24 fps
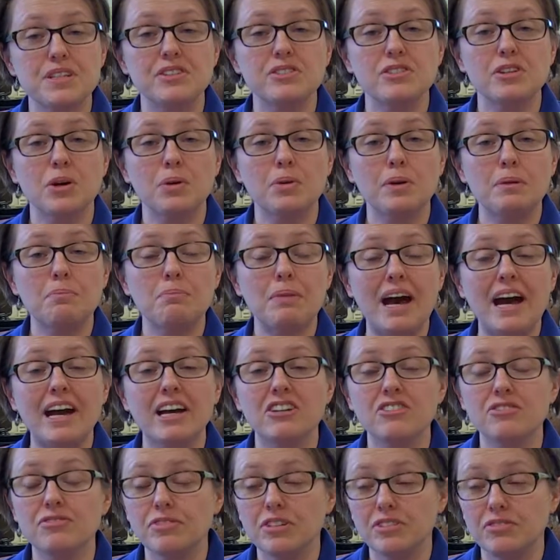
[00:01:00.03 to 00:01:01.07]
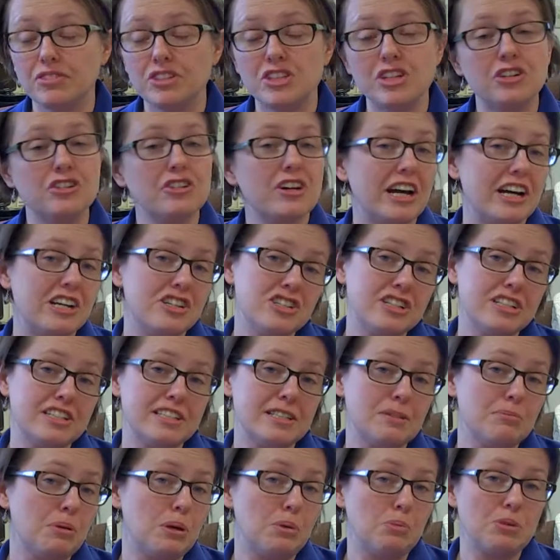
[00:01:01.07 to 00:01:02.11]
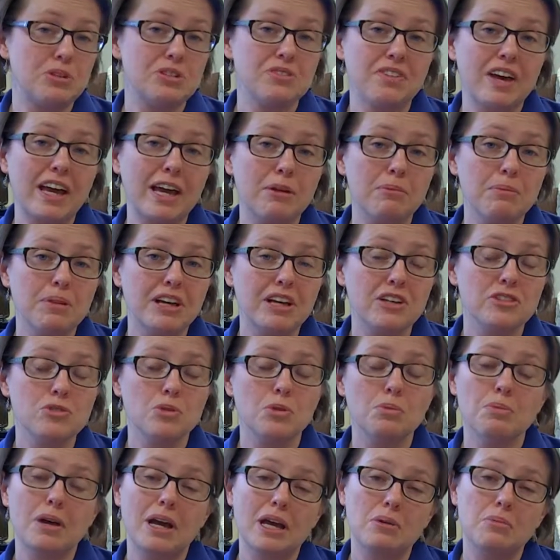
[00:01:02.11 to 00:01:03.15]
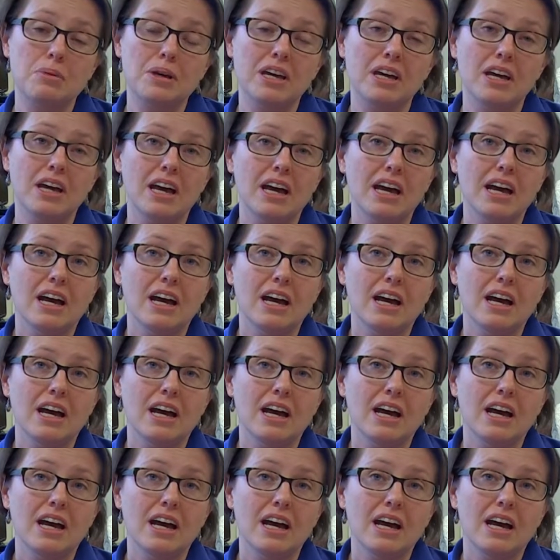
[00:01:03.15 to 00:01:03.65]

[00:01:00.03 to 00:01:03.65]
as going back generations in people's families, or maybe